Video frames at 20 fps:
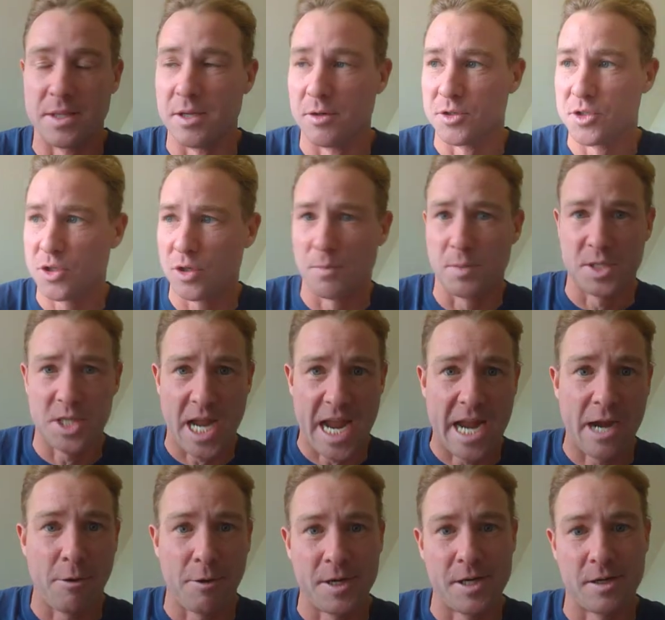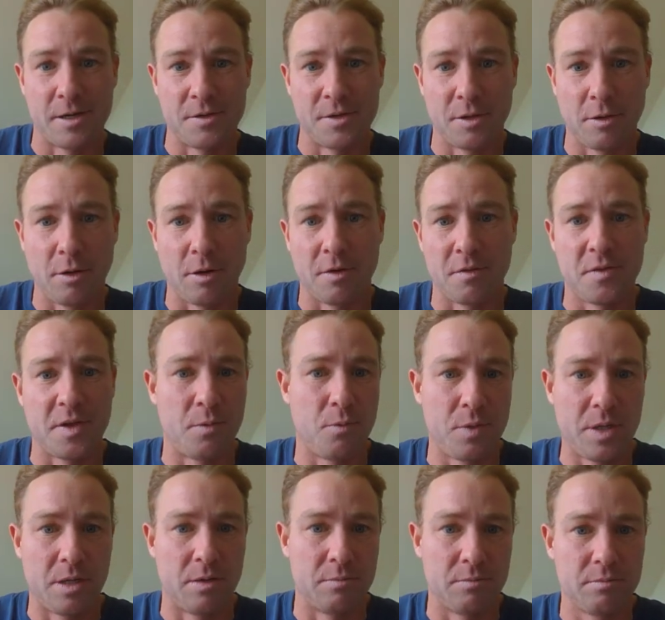there's so much area on the earth that
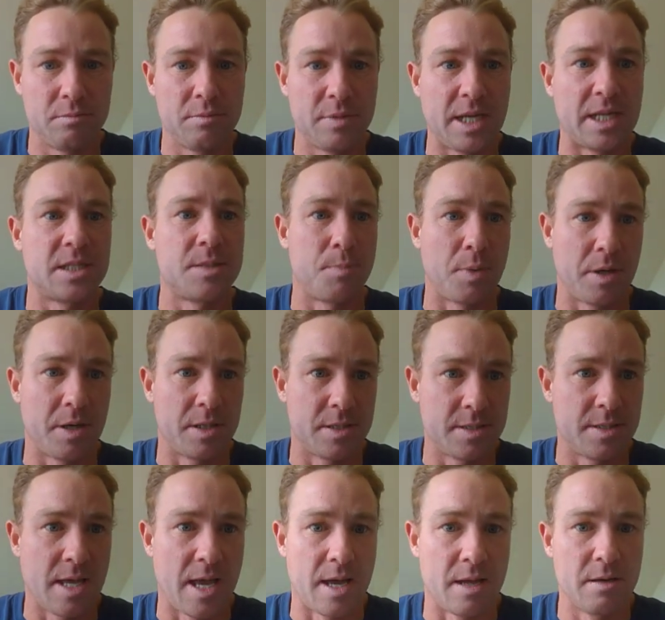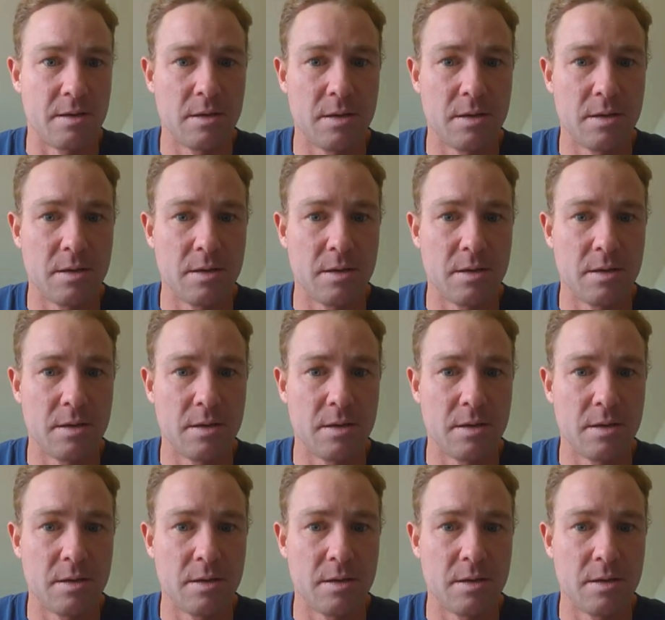we don't experience that.